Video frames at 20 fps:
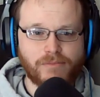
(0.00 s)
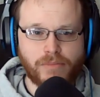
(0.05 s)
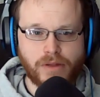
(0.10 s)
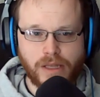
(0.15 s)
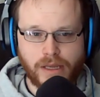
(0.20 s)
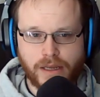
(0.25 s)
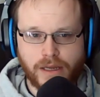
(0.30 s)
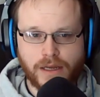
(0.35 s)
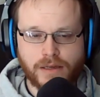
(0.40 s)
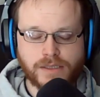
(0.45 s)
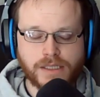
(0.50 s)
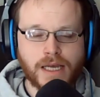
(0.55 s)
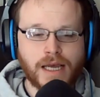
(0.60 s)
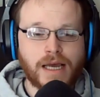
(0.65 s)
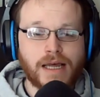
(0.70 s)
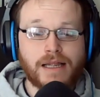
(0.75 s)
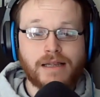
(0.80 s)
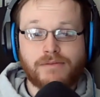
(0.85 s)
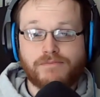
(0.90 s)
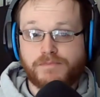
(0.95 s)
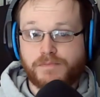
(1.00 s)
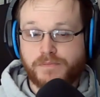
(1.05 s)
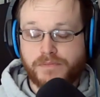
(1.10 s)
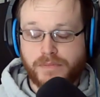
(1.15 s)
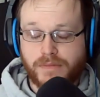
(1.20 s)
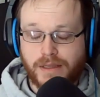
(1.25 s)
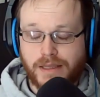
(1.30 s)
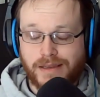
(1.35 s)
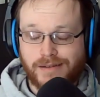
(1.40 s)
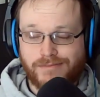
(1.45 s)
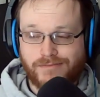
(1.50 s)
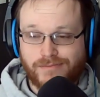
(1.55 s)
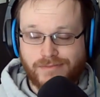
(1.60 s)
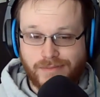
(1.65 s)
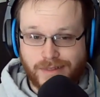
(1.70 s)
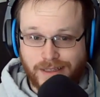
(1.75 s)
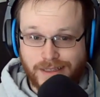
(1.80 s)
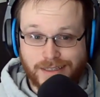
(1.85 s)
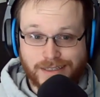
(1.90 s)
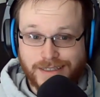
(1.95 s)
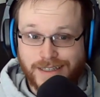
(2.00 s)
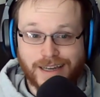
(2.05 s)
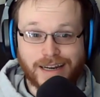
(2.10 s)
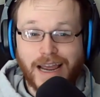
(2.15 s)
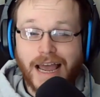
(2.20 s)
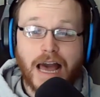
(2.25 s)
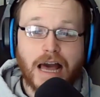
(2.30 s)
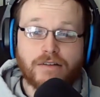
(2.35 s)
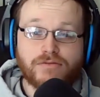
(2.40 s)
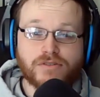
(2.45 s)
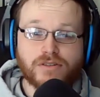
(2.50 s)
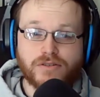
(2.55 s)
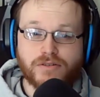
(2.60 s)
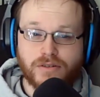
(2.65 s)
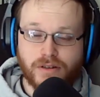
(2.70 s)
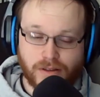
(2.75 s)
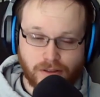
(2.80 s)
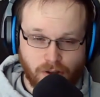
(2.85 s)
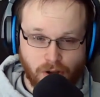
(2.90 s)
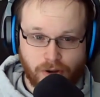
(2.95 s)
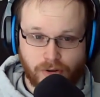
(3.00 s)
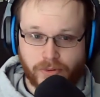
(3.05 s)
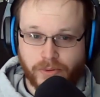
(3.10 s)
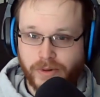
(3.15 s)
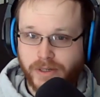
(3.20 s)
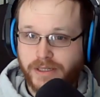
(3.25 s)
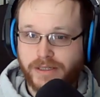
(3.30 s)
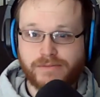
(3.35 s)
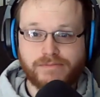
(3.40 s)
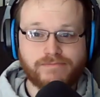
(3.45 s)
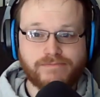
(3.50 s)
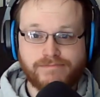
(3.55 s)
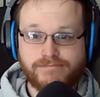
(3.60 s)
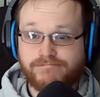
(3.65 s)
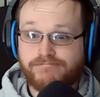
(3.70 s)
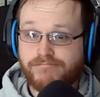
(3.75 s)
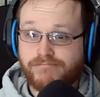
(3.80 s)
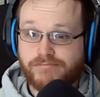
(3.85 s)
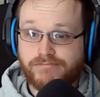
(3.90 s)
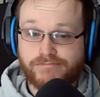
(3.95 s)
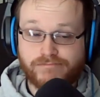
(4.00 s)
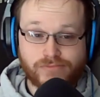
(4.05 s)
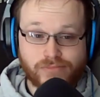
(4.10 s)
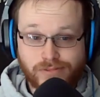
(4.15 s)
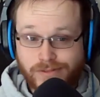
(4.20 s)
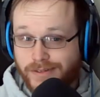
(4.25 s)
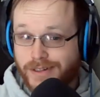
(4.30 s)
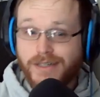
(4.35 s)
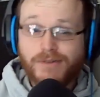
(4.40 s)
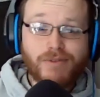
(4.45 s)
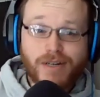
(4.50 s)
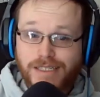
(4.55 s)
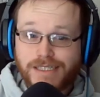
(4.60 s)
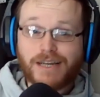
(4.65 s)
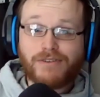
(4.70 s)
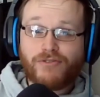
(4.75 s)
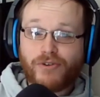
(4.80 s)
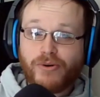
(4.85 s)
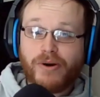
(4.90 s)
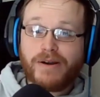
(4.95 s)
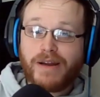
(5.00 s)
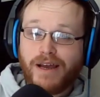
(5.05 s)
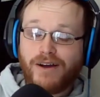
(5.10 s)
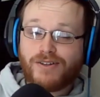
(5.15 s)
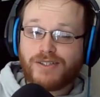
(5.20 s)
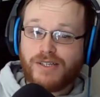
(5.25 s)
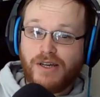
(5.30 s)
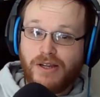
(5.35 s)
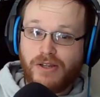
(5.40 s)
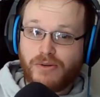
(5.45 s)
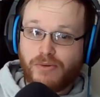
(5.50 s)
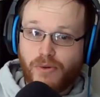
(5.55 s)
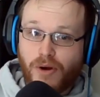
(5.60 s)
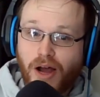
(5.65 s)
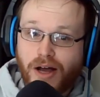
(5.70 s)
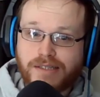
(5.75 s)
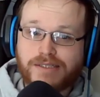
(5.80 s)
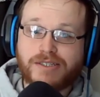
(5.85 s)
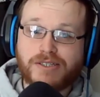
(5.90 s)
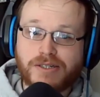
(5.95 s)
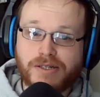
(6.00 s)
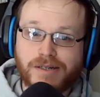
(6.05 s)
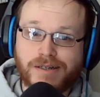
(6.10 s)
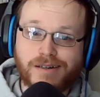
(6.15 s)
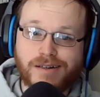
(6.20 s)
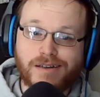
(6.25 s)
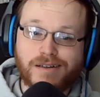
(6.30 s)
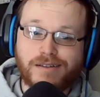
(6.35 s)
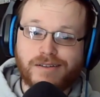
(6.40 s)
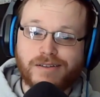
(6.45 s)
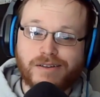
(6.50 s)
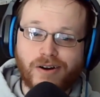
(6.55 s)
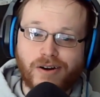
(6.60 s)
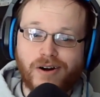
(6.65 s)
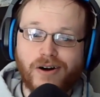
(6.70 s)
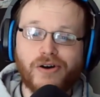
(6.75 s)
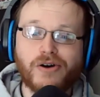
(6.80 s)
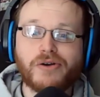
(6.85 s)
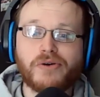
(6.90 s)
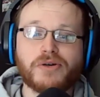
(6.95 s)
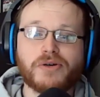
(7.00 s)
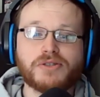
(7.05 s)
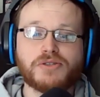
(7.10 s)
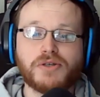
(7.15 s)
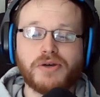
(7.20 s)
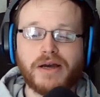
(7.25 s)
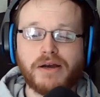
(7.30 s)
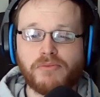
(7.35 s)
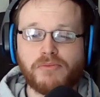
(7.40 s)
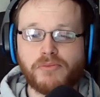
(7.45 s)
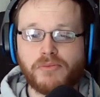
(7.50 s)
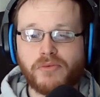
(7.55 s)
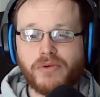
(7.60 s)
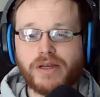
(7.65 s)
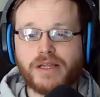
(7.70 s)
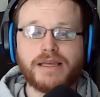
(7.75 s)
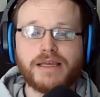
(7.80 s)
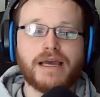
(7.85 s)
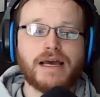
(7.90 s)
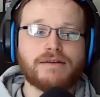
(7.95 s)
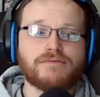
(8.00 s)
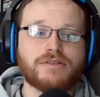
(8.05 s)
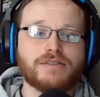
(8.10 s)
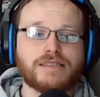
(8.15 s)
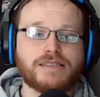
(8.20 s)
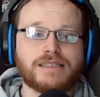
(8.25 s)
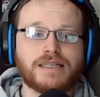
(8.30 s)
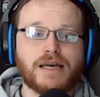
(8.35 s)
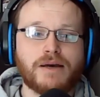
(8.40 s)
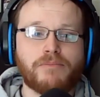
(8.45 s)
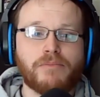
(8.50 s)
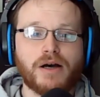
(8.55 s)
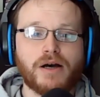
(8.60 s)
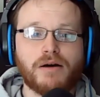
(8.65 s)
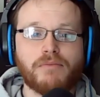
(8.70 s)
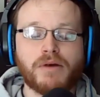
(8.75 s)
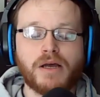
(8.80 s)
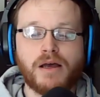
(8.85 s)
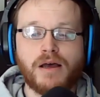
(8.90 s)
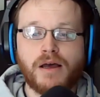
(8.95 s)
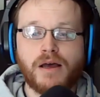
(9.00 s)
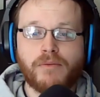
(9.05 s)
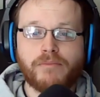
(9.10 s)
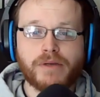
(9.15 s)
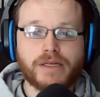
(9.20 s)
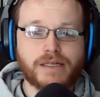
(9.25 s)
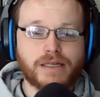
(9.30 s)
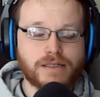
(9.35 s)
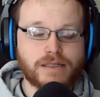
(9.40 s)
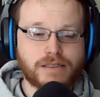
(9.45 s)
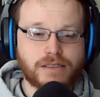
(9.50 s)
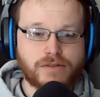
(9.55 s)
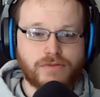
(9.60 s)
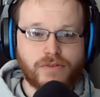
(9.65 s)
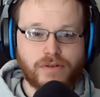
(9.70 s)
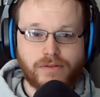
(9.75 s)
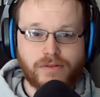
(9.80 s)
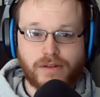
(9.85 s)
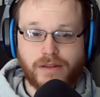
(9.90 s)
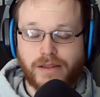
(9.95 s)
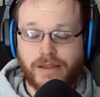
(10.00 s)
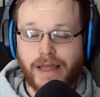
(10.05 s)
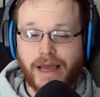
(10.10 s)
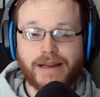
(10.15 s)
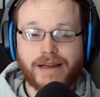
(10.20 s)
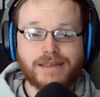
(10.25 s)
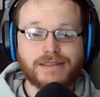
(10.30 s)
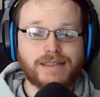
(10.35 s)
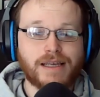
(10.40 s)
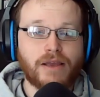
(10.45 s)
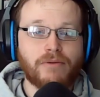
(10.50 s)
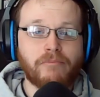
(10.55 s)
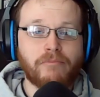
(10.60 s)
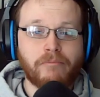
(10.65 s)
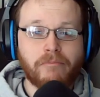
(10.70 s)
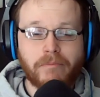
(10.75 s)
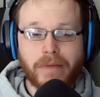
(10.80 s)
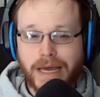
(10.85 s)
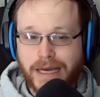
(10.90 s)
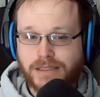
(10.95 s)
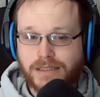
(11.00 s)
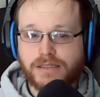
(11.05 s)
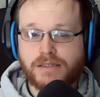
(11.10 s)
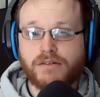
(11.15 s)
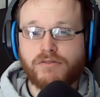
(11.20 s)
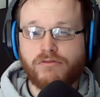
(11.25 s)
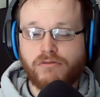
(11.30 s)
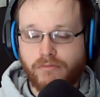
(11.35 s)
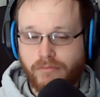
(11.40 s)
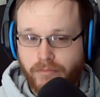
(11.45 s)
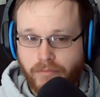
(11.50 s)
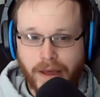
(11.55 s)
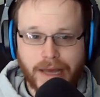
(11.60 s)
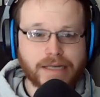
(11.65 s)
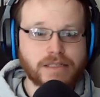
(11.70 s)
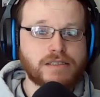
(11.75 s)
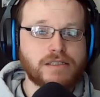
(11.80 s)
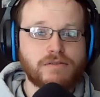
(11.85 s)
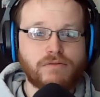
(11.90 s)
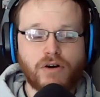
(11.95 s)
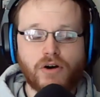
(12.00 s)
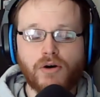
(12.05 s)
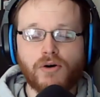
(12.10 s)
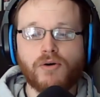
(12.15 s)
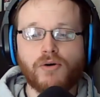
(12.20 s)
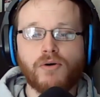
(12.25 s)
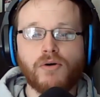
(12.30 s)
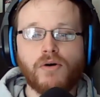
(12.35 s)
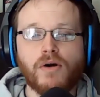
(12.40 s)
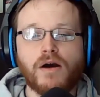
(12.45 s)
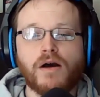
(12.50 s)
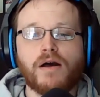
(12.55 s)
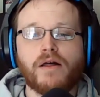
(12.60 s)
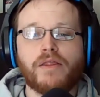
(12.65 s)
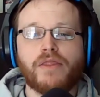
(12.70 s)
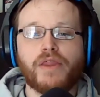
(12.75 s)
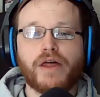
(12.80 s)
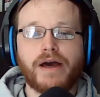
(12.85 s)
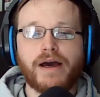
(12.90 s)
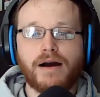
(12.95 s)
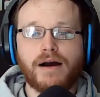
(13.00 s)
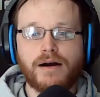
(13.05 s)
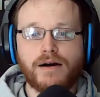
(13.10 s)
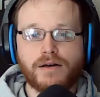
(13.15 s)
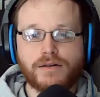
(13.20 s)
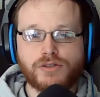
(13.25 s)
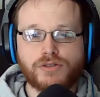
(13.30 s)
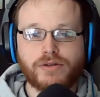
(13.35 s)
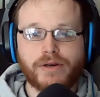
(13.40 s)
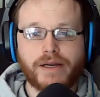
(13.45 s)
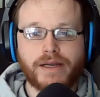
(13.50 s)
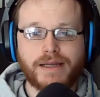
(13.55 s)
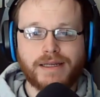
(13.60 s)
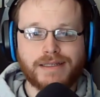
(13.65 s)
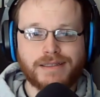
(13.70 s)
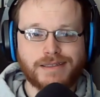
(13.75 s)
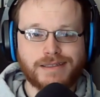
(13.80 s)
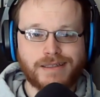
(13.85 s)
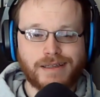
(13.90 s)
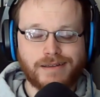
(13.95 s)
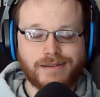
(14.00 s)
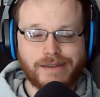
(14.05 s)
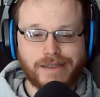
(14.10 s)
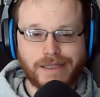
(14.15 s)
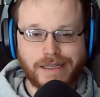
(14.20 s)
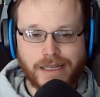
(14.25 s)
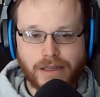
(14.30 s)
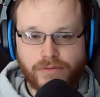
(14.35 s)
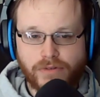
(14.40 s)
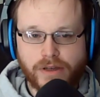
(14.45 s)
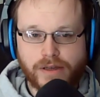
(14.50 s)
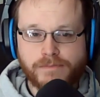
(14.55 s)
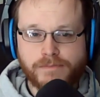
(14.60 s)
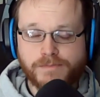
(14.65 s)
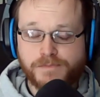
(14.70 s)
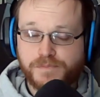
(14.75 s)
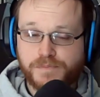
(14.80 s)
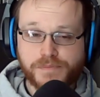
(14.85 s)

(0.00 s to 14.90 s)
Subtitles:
playoffs, he's going to have to, along with pretty much everyone else on the roster. They're all going to really have to step up, because that is a massive, massive hole that Andrei is leaving.